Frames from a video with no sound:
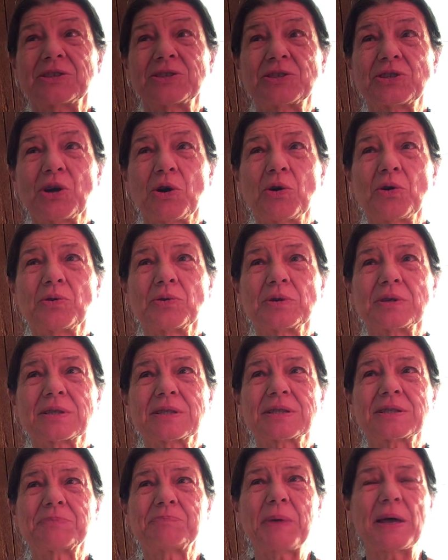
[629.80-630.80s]
don't
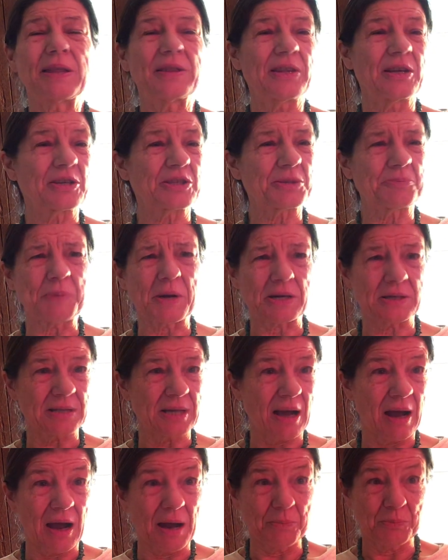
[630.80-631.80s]
spend their spare
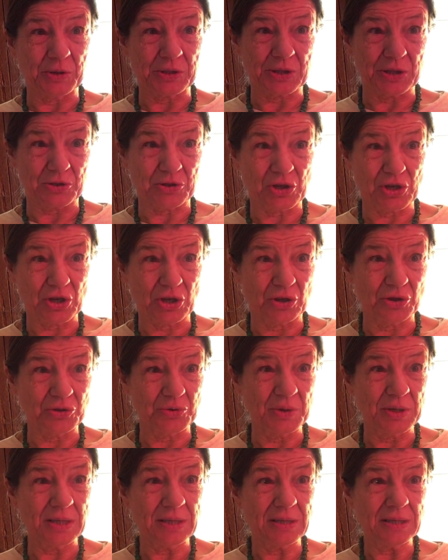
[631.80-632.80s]
time with their
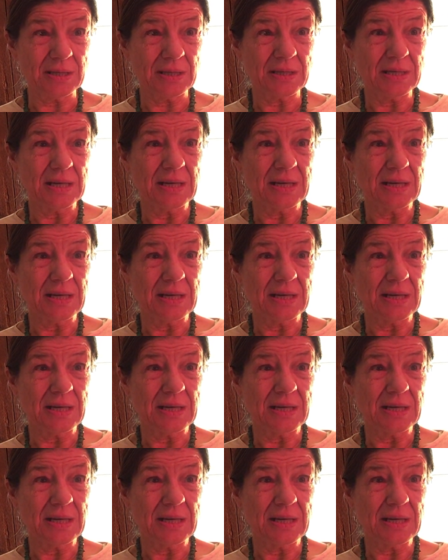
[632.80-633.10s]
children,